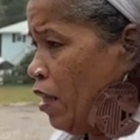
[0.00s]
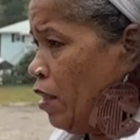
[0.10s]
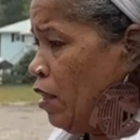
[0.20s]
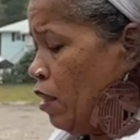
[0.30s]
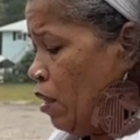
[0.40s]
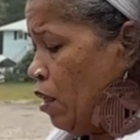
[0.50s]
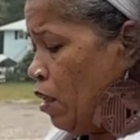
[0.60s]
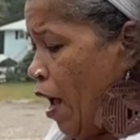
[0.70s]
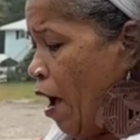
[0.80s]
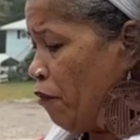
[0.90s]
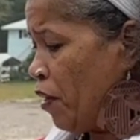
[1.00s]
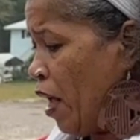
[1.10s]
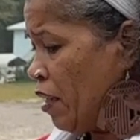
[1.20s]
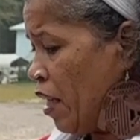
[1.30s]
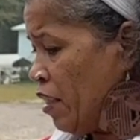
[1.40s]
Mm-hmm. After
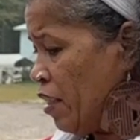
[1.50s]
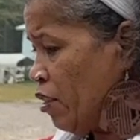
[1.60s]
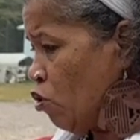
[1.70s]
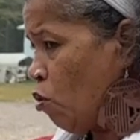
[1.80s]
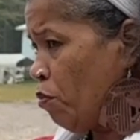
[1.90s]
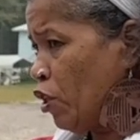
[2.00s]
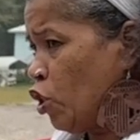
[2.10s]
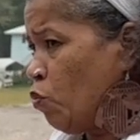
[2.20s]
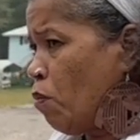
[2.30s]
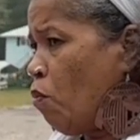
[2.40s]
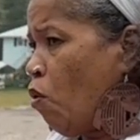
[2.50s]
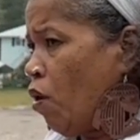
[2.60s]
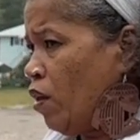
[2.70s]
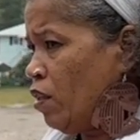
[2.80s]
that, the ancestors gonna bless you with more.